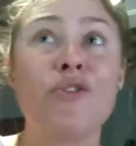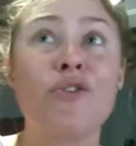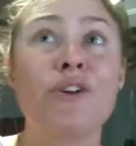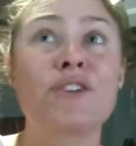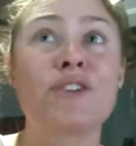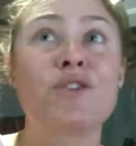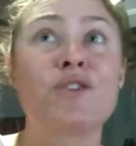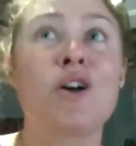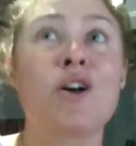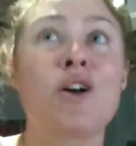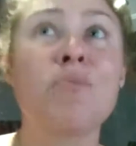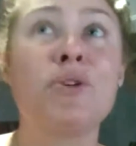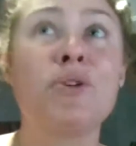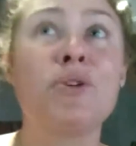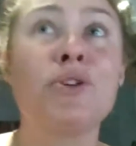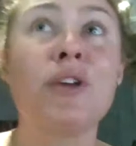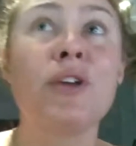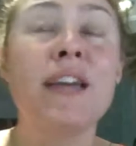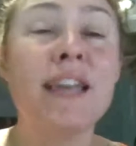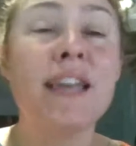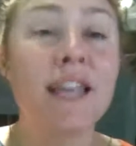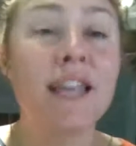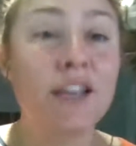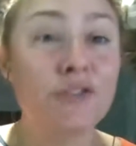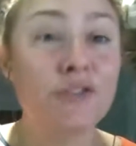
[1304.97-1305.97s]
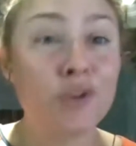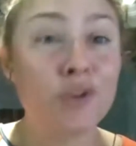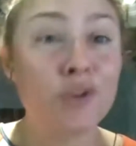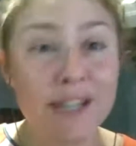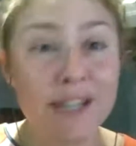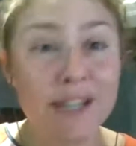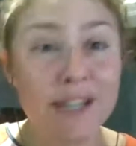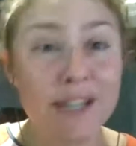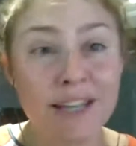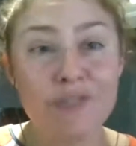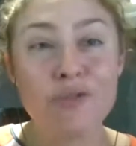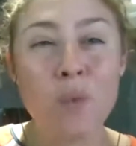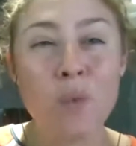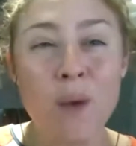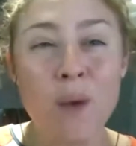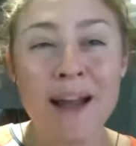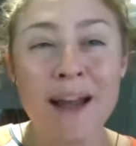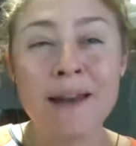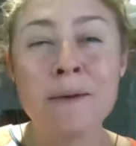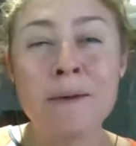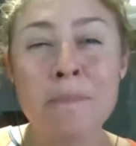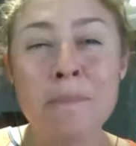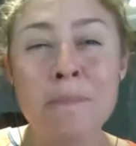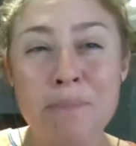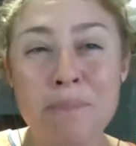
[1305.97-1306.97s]
So, for example, if you
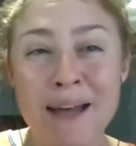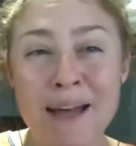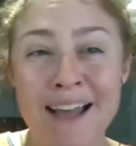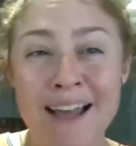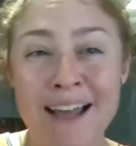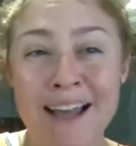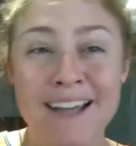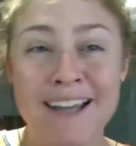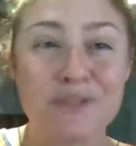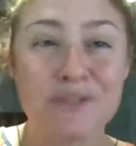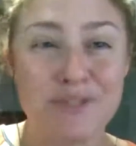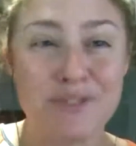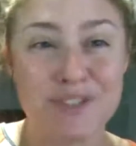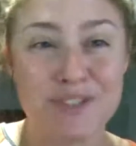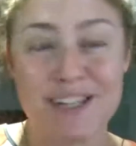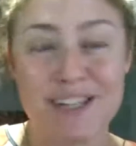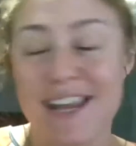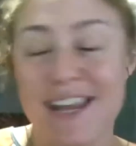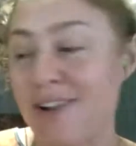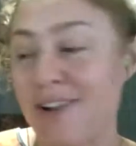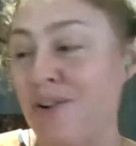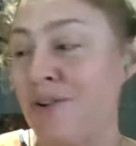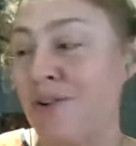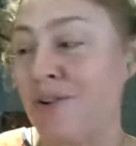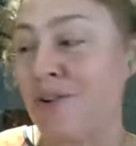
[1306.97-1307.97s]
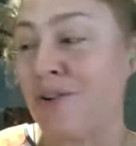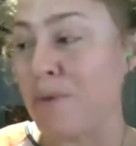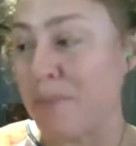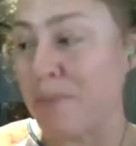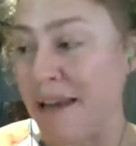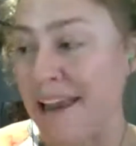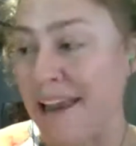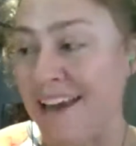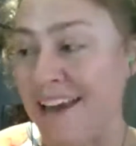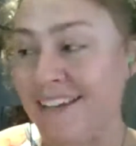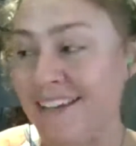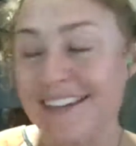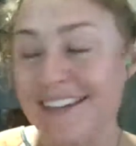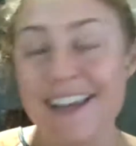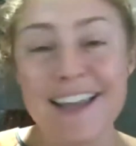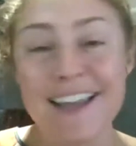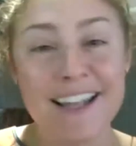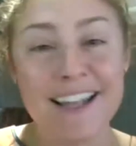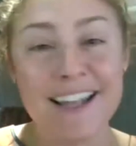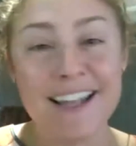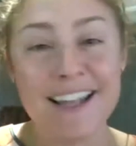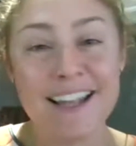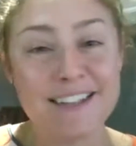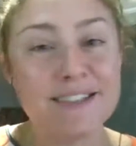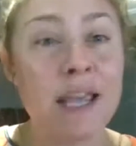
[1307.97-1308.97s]
leave one bite of steak on your plate,
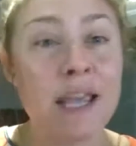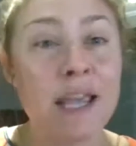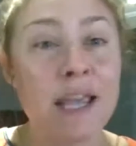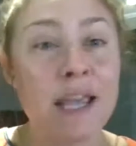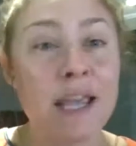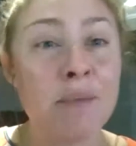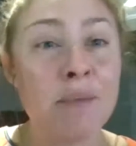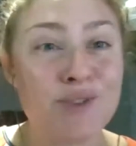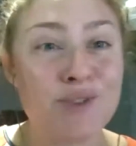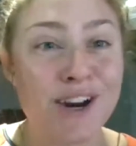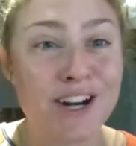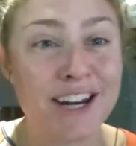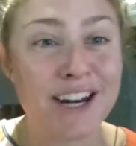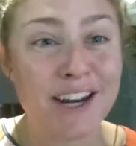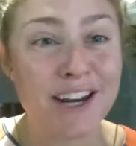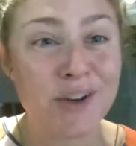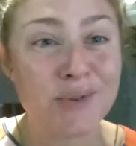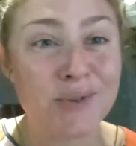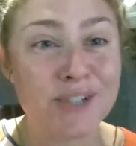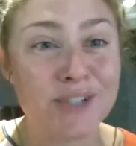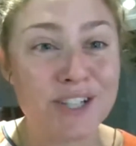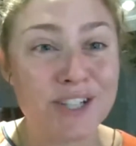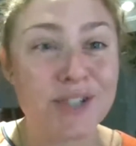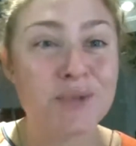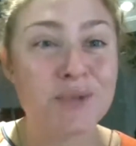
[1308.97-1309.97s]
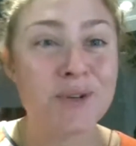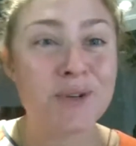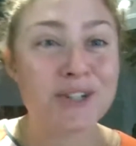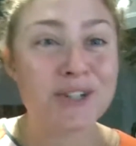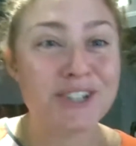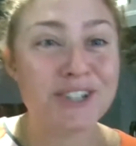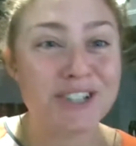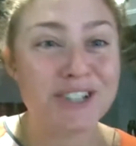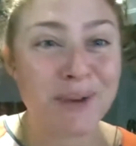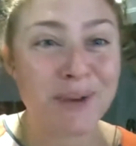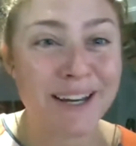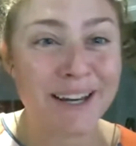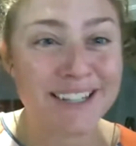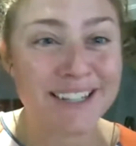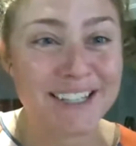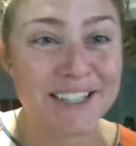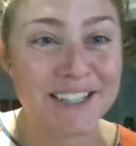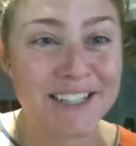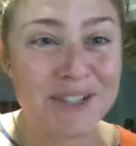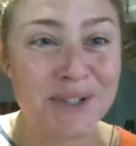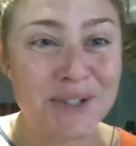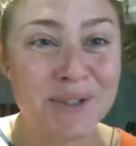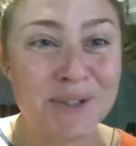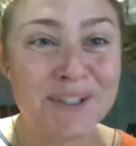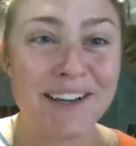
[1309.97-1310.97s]
it's the same as running your dishwasher
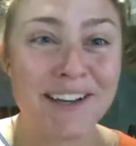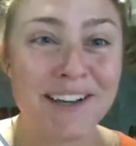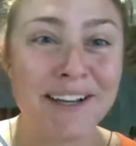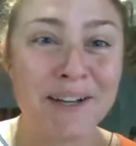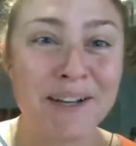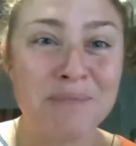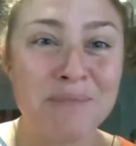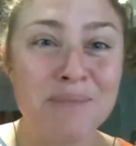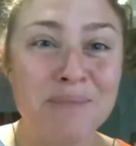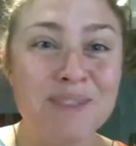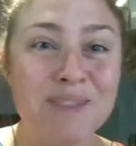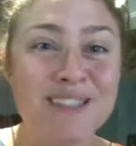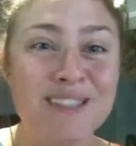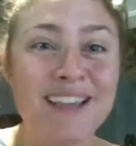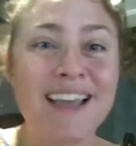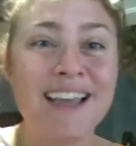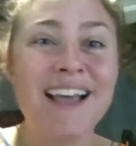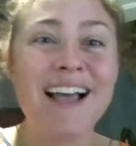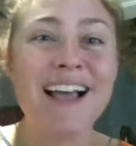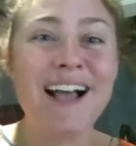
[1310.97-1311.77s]
22 times.